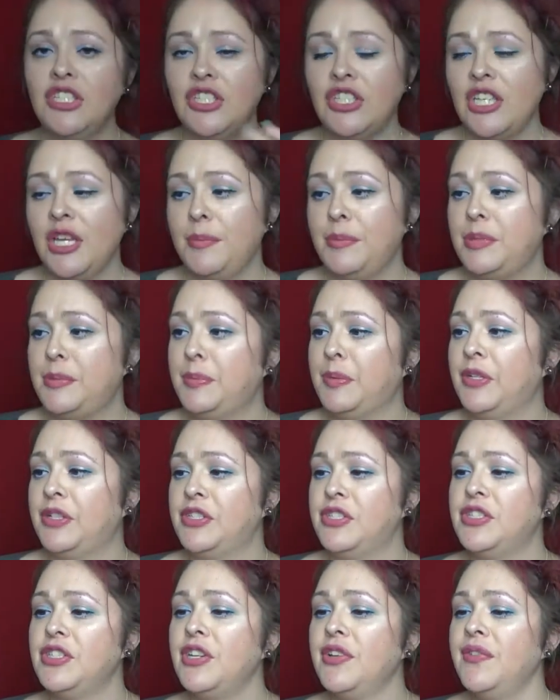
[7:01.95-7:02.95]
chips per
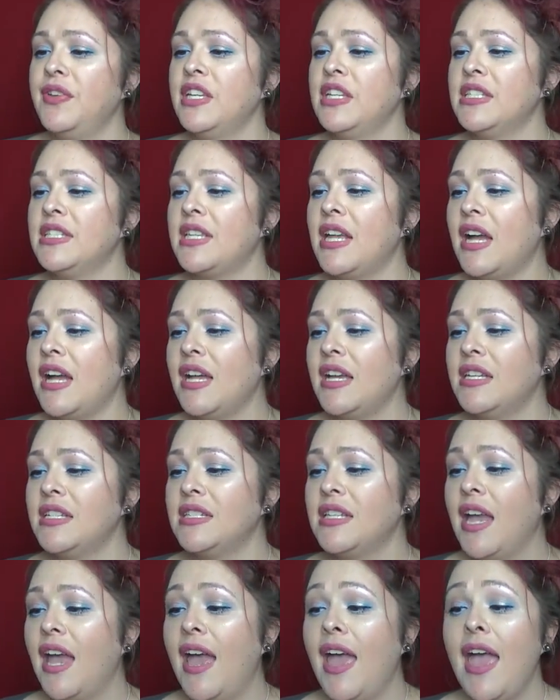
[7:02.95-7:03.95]
serving
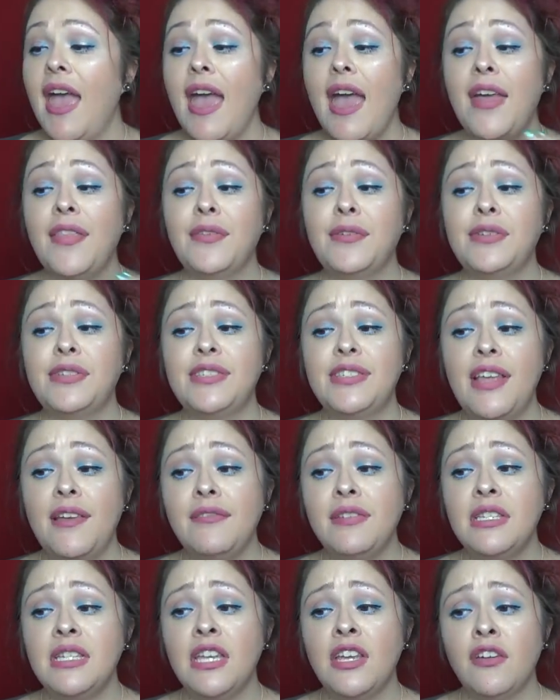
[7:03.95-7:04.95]
size, and there's
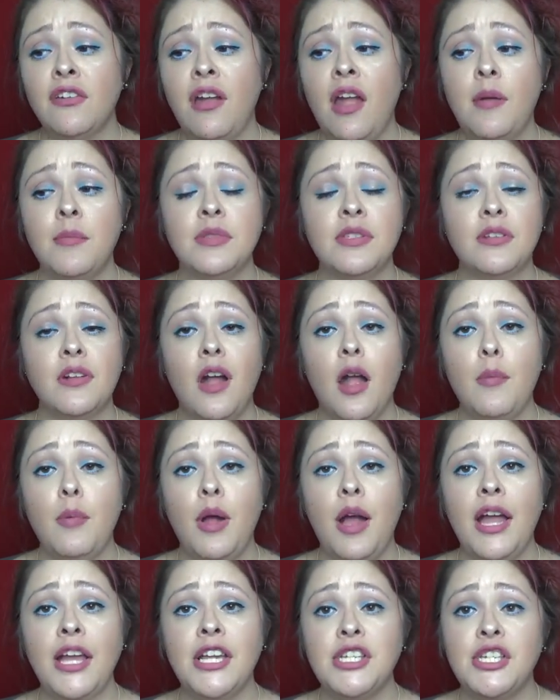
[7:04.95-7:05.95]
17 grams of
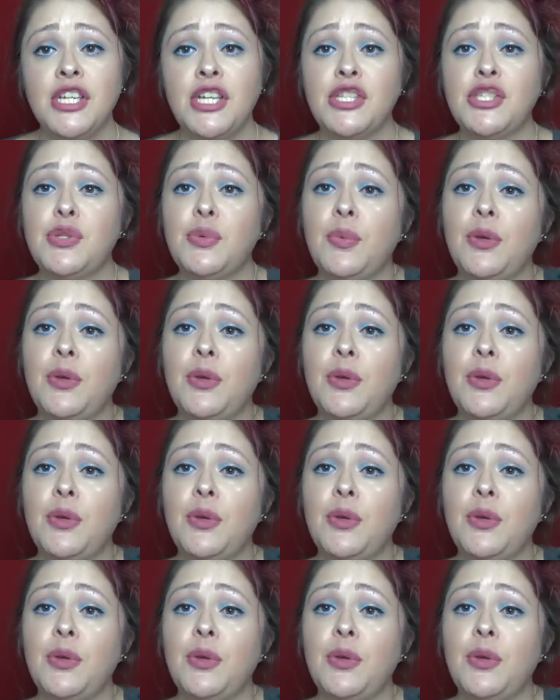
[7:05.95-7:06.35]
carbohydrates